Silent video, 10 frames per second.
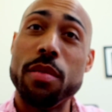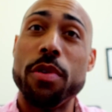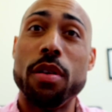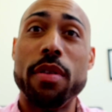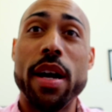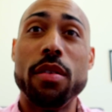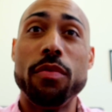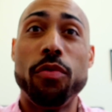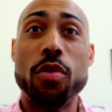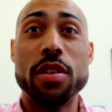somewhere
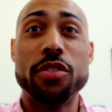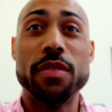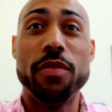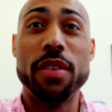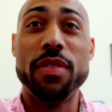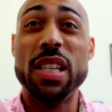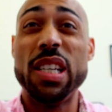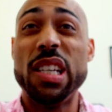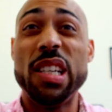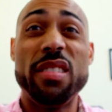around
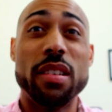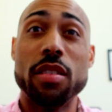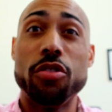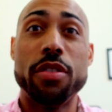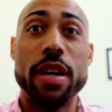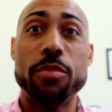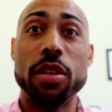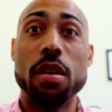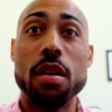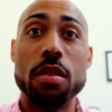450, 600 grams
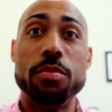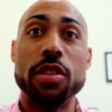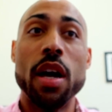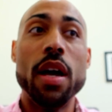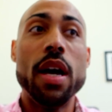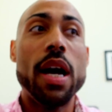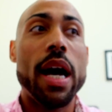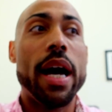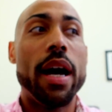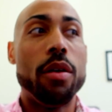of carbs,
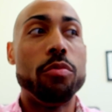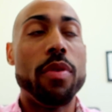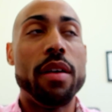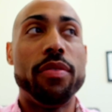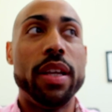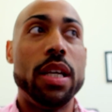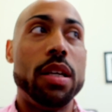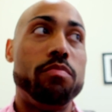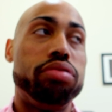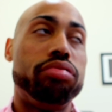uh,
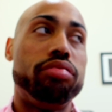roughly